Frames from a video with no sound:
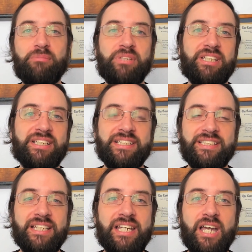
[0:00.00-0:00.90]

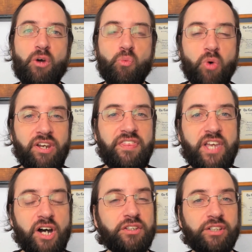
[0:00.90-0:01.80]
Because one of the
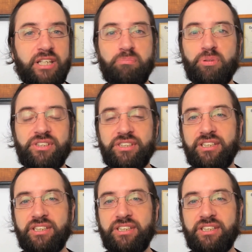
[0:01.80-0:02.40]
other inputs